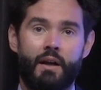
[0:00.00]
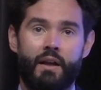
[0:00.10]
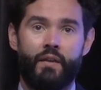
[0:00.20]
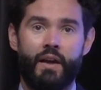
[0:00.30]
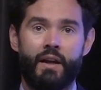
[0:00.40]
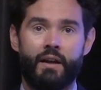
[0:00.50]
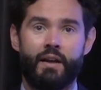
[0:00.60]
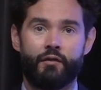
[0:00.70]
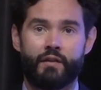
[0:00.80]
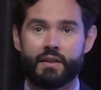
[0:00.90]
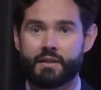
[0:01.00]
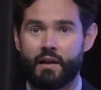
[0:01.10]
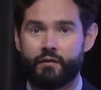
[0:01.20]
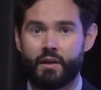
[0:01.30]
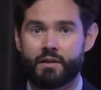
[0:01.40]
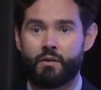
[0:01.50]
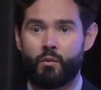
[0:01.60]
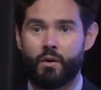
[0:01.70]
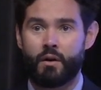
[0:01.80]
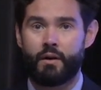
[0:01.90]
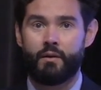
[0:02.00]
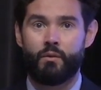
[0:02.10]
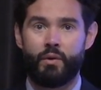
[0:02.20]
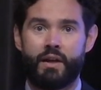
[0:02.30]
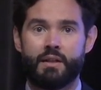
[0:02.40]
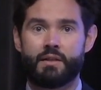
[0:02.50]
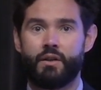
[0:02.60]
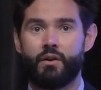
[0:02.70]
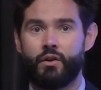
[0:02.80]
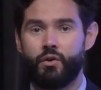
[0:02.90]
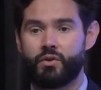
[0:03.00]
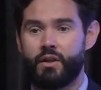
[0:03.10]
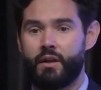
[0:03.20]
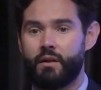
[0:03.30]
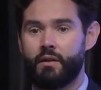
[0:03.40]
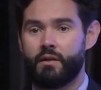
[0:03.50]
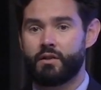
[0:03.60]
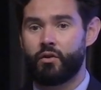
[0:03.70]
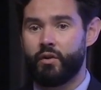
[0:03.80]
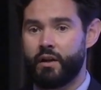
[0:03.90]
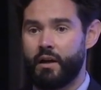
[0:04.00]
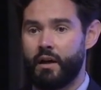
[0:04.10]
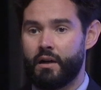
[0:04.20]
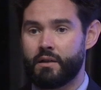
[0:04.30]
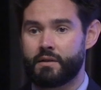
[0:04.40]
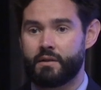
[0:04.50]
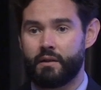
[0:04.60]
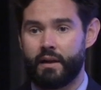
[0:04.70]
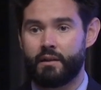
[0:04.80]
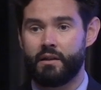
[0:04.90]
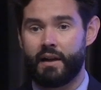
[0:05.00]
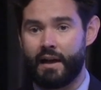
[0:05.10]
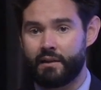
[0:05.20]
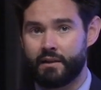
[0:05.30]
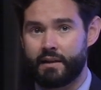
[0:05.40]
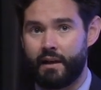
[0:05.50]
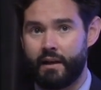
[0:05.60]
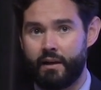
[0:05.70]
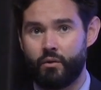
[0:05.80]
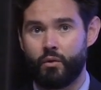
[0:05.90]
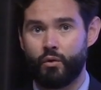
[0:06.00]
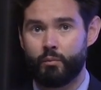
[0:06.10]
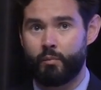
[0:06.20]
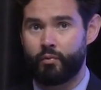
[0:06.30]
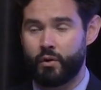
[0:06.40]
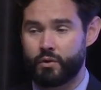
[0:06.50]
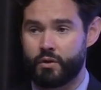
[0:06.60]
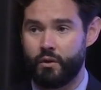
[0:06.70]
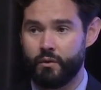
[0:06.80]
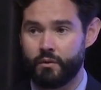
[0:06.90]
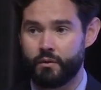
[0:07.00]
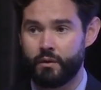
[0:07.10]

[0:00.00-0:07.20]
And then if this stuff doesn't work, we consider using the secretagogues like linaclotide or lubiprostone,